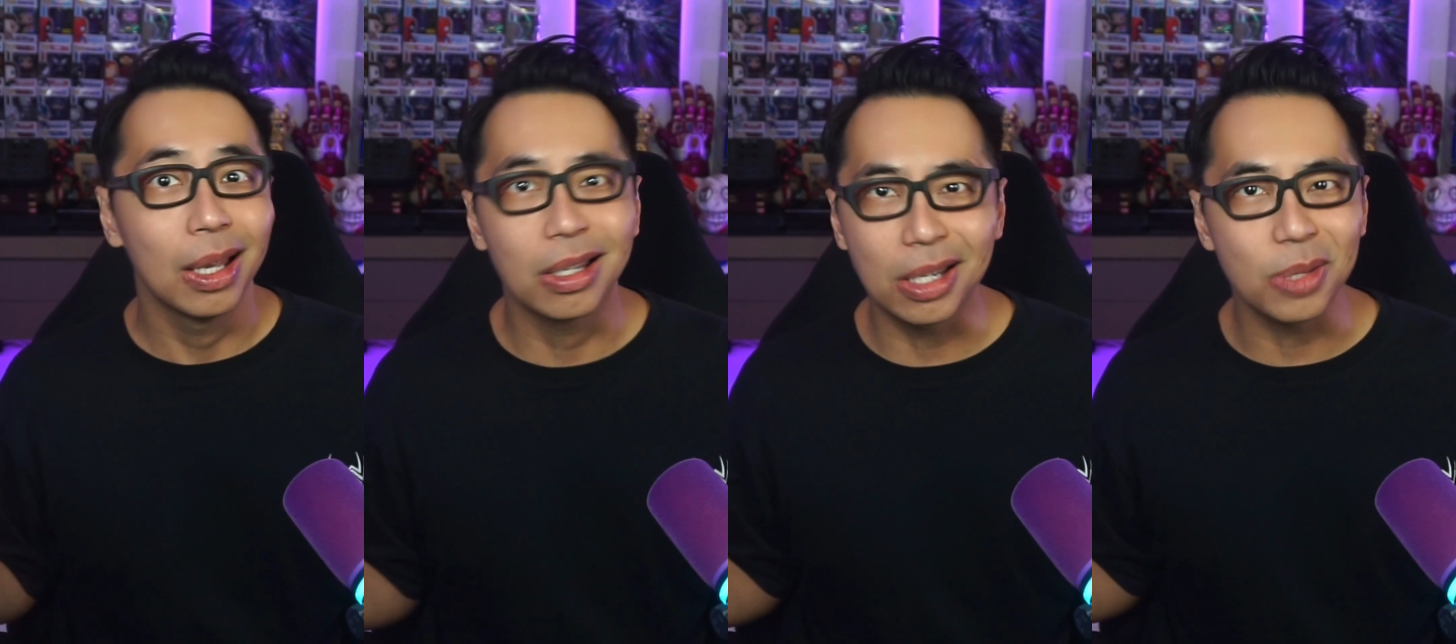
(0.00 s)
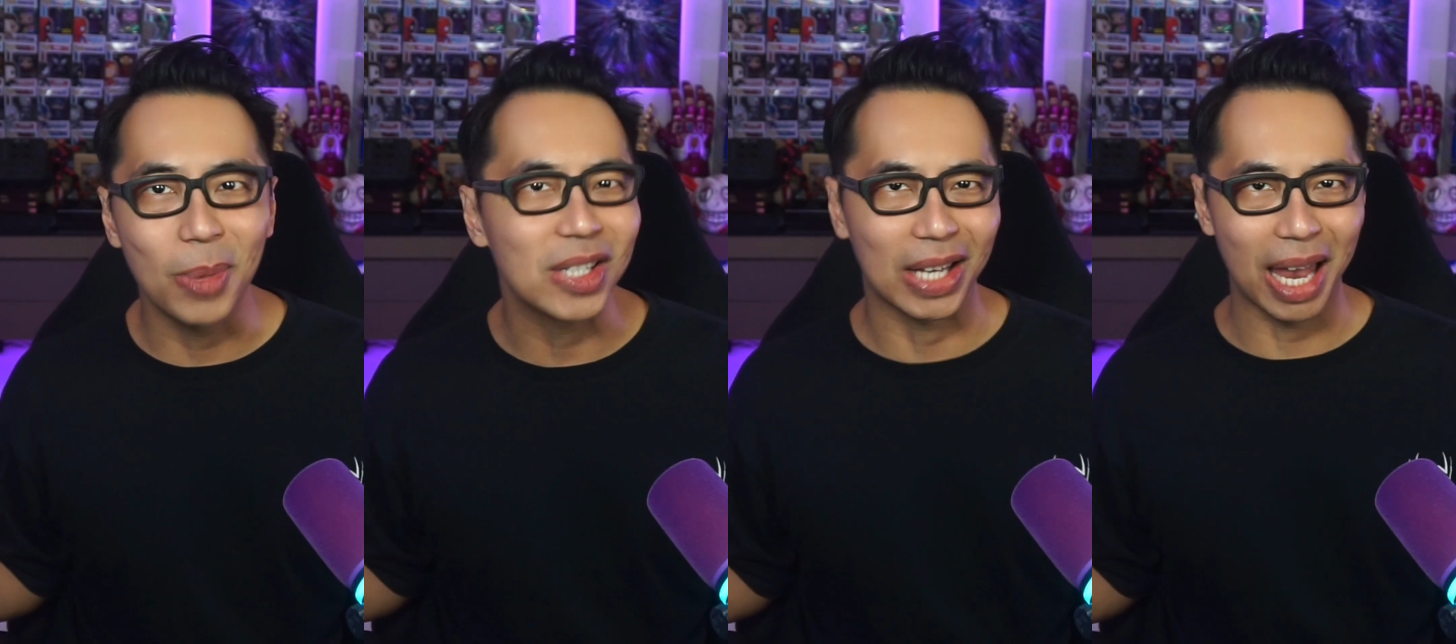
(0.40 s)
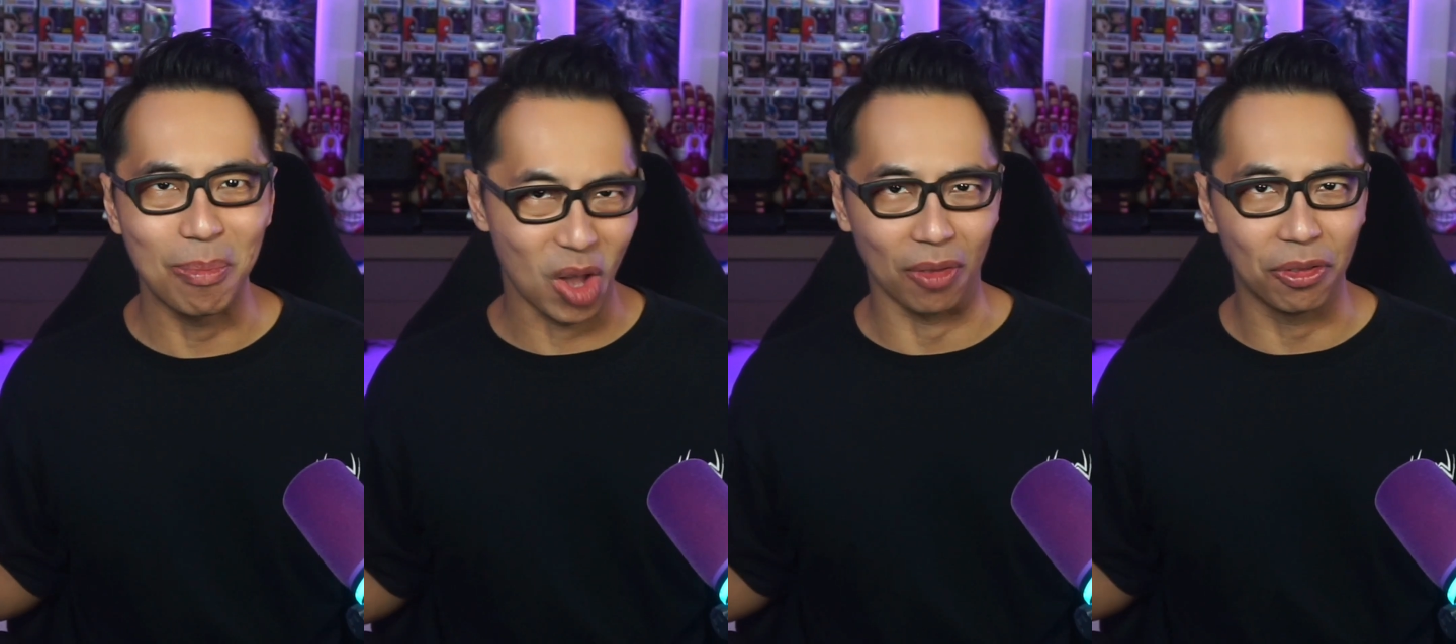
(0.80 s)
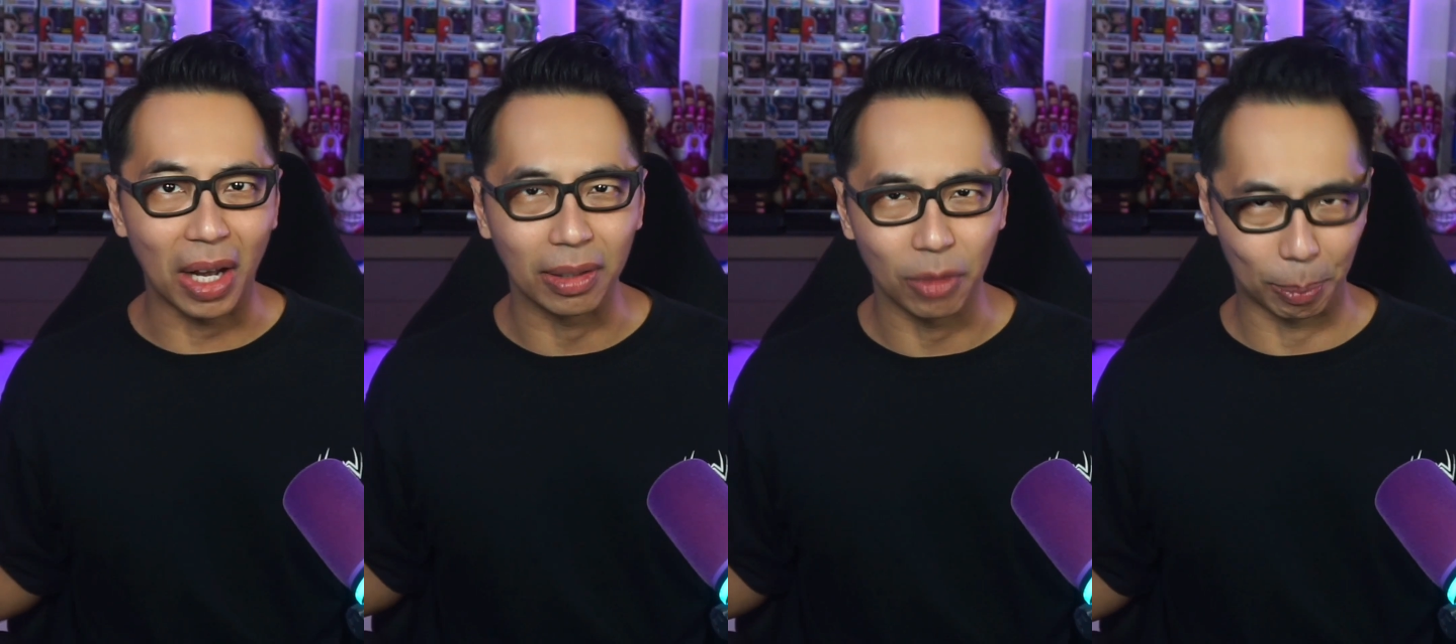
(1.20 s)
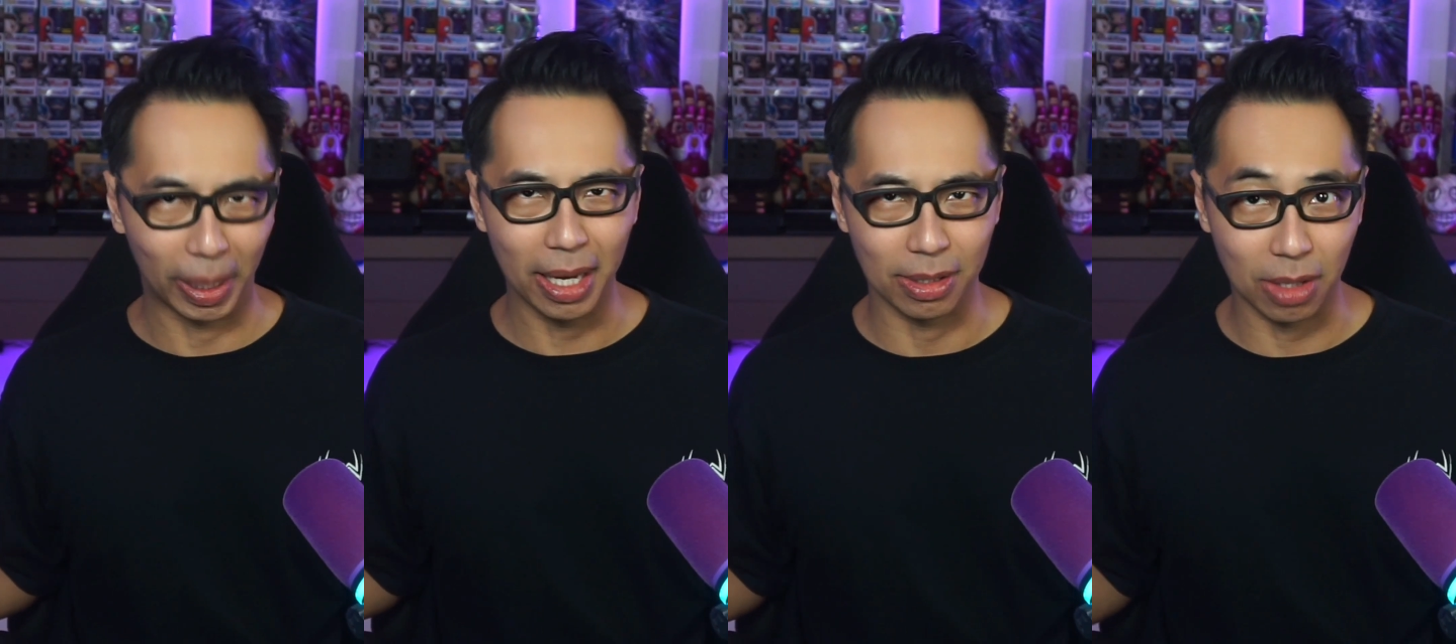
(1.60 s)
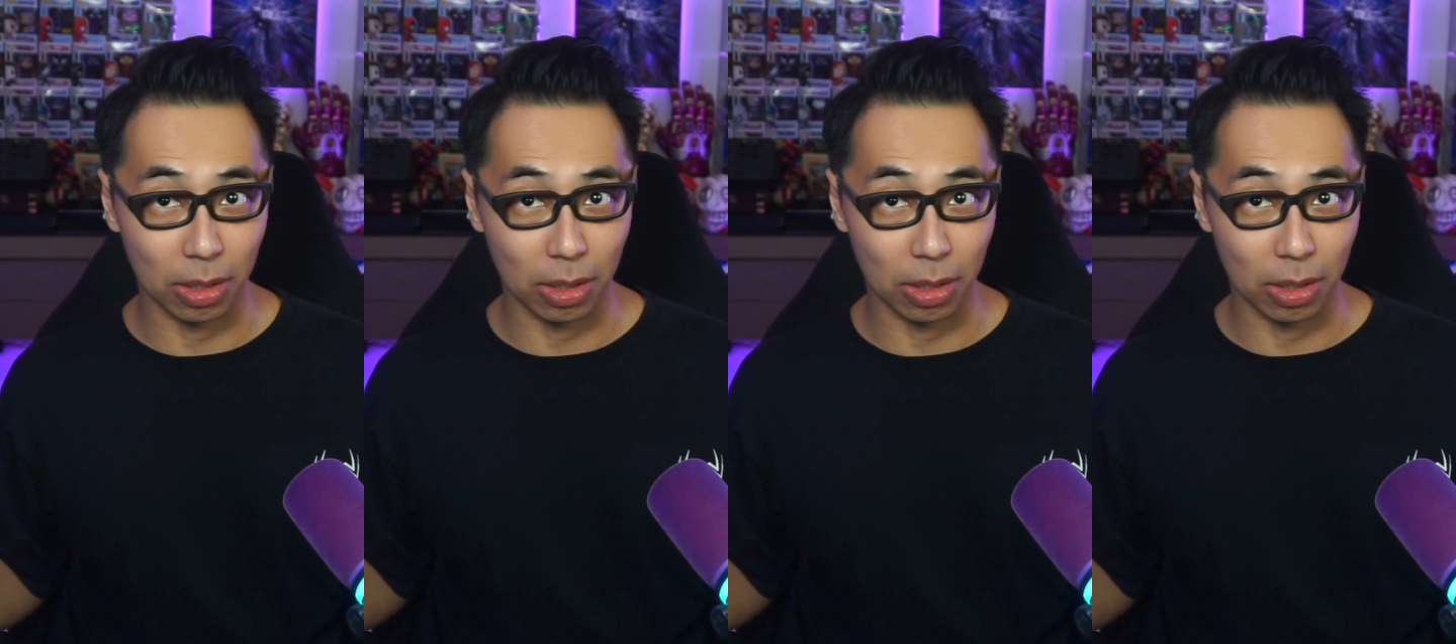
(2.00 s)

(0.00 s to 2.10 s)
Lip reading: it just makes the game not fun for players,